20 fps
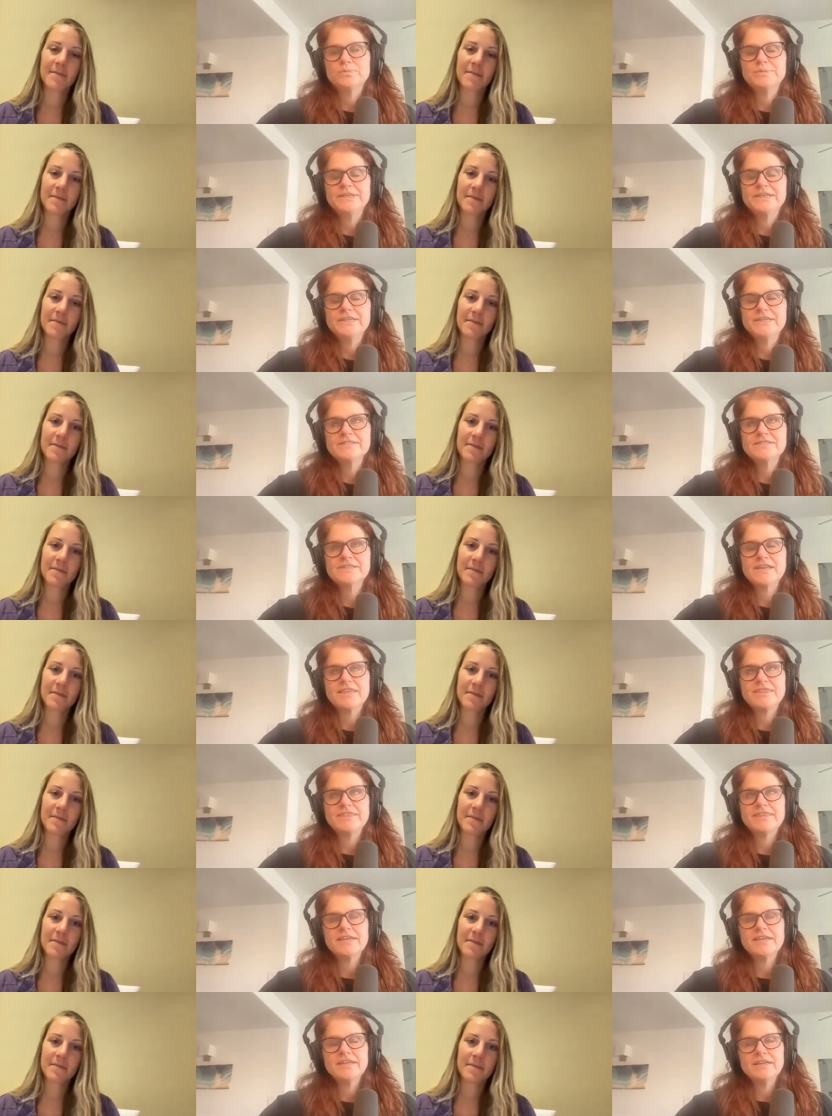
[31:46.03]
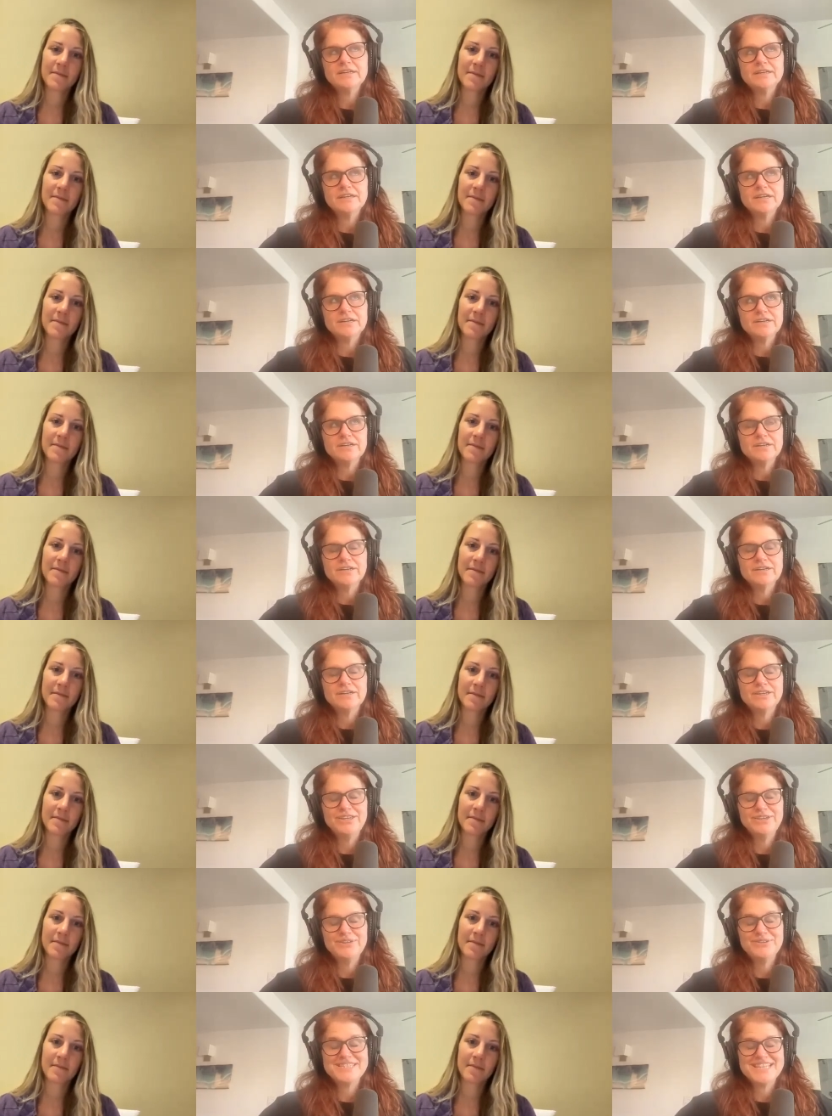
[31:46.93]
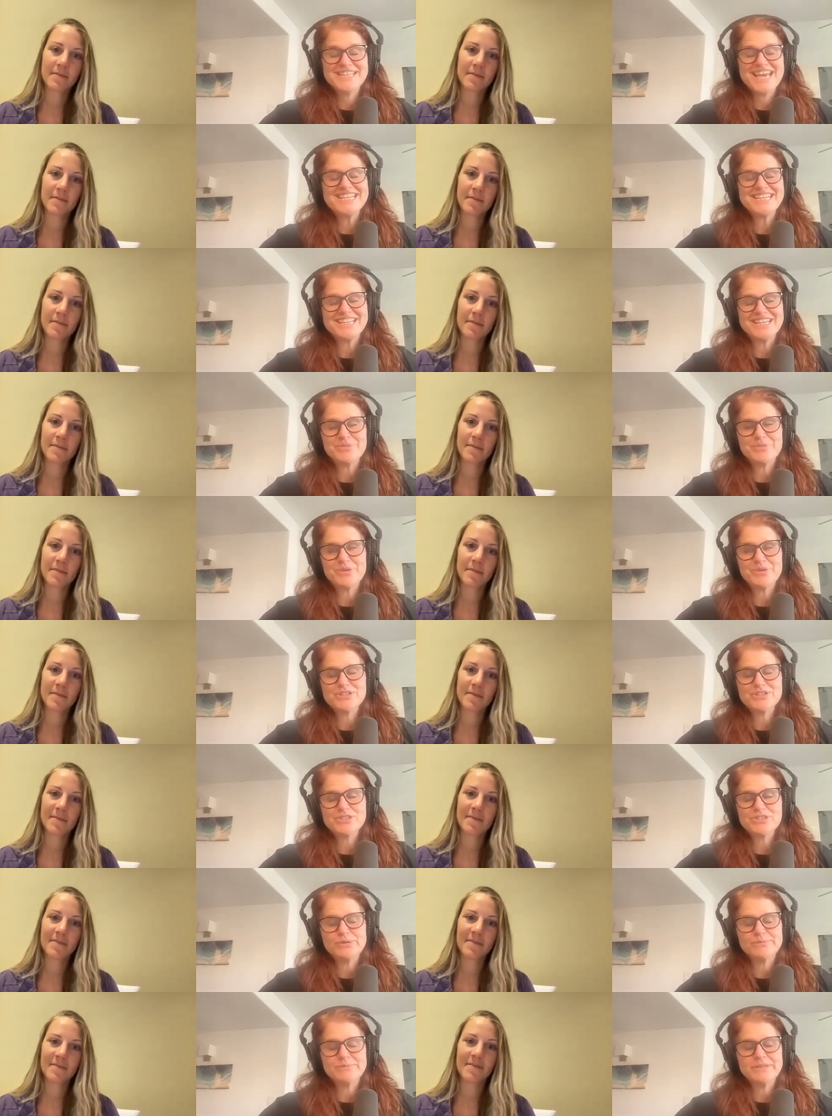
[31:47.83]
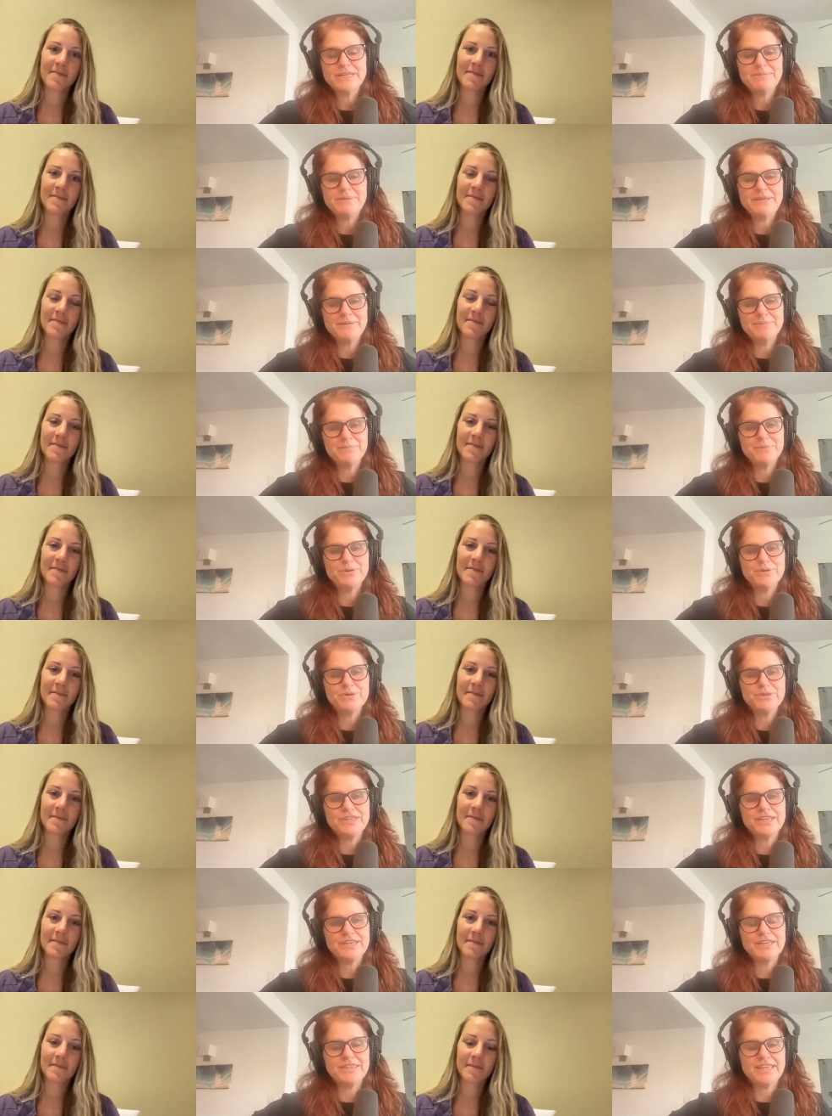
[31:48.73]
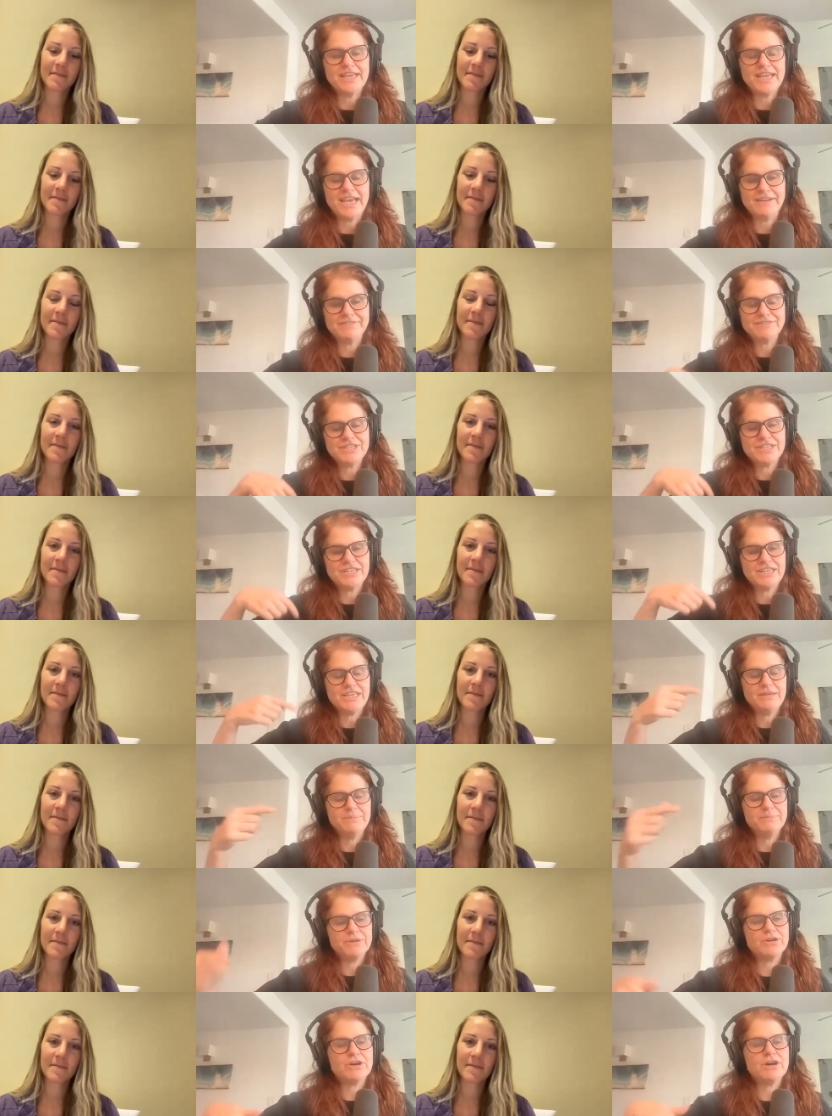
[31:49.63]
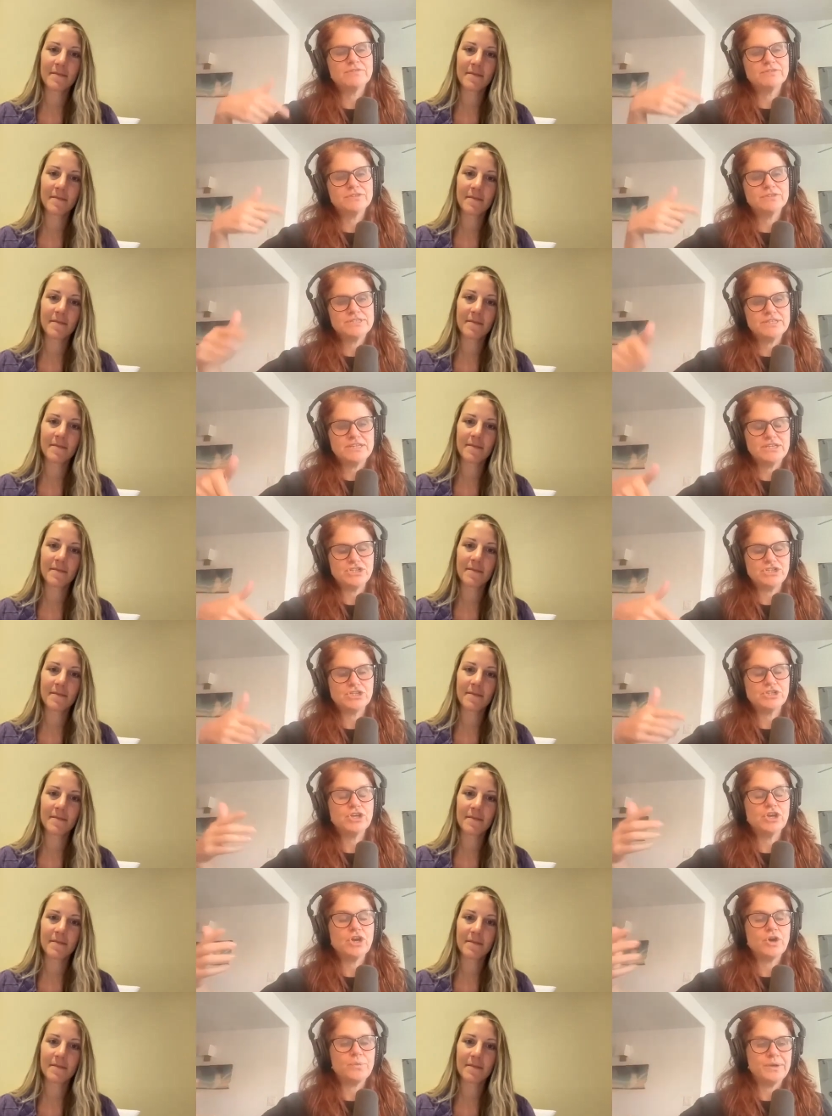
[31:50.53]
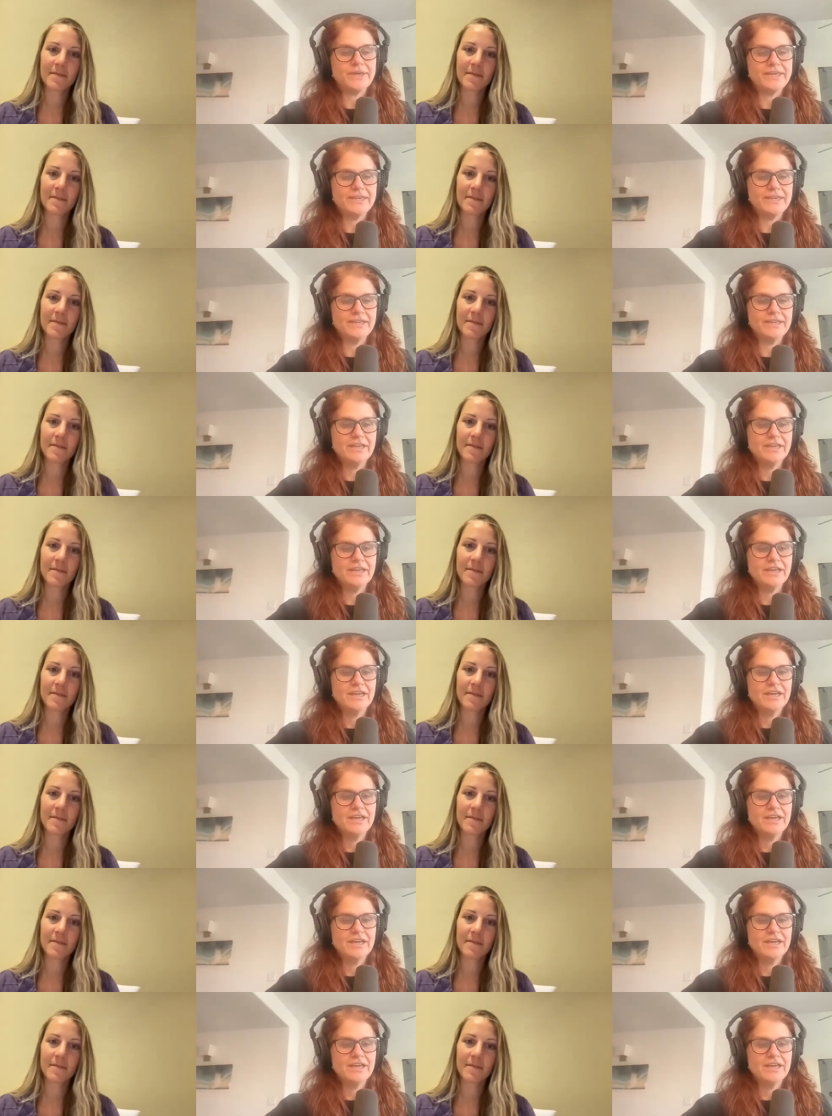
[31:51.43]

Speaker 1: because I think you said it where so many people think they have to keep a conversation going